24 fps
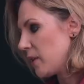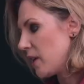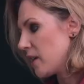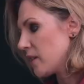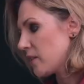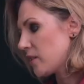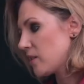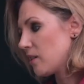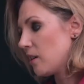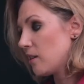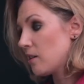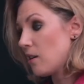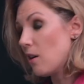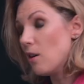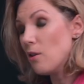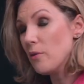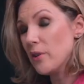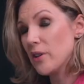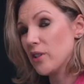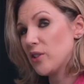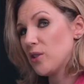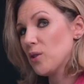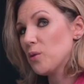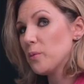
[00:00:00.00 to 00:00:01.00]
Plus, not
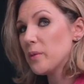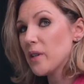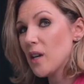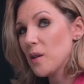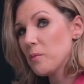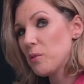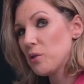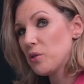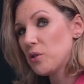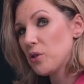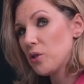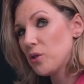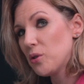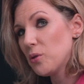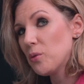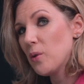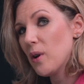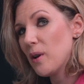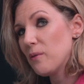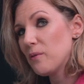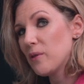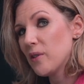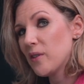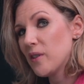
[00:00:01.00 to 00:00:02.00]
always you'll be able to do
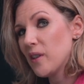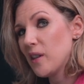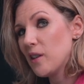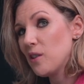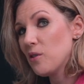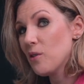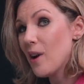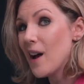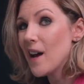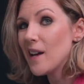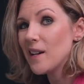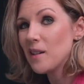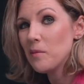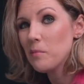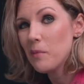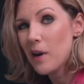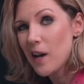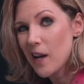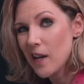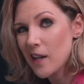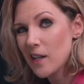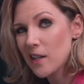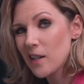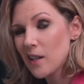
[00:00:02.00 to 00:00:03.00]
everything you had in
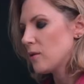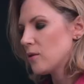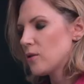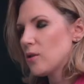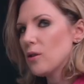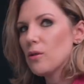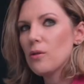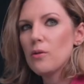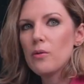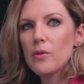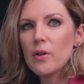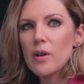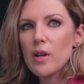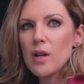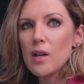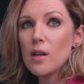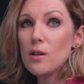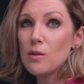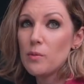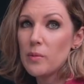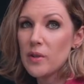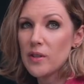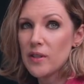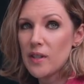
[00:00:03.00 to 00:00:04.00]
mind, so
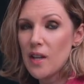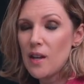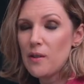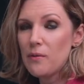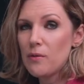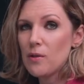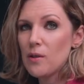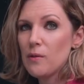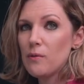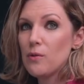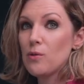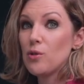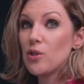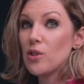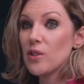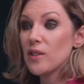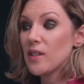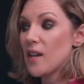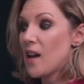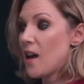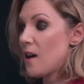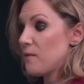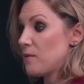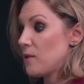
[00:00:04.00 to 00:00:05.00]
it'll be safer if you
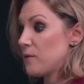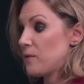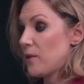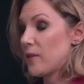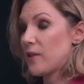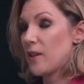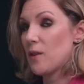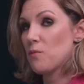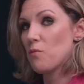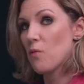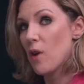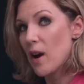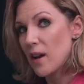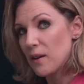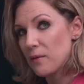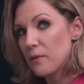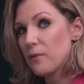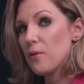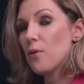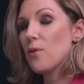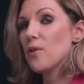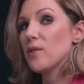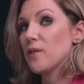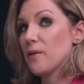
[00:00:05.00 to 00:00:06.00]
just have everything right
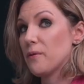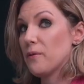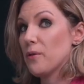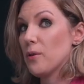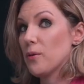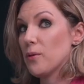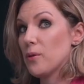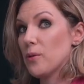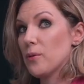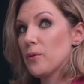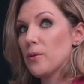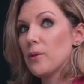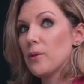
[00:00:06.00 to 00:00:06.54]
for the photo.